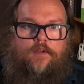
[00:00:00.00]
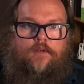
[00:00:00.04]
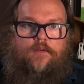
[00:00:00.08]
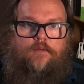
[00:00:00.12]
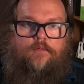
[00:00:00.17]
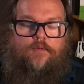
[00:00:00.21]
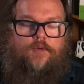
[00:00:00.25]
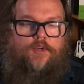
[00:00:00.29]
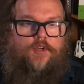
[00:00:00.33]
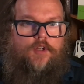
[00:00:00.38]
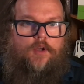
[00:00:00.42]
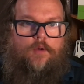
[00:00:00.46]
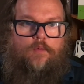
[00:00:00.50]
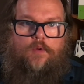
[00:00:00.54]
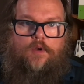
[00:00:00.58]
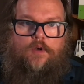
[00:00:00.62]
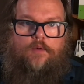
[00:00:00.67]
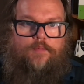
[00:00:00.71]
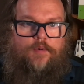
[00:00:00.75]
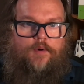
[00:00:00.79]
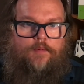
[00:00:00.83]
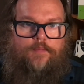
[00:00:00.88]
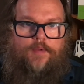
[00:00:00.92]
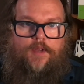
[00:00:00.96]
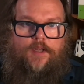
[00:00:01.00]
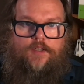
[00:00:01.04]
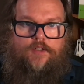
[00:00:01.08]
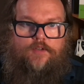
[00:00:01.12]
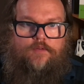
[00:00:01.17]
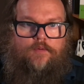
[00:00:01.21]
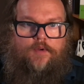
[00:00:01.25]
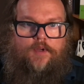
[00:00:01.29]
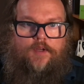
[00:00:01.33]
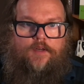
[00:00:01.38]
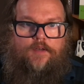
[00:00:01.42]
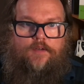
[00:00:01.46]
We don't want to
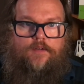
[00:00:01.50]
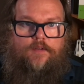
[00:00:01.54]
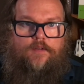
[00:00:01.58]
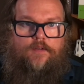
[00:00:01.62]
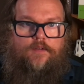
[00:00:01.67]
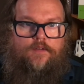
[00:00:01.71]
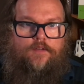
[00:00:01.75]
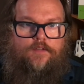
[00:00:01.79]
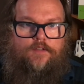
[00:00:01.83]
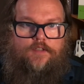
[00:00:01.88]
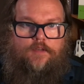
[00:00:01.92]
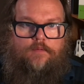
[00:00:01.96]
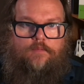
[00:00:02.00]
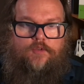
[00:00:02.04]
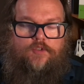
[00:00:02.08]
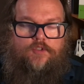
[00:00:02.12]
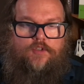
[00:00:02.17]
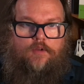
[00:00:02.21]
perpetuate someone's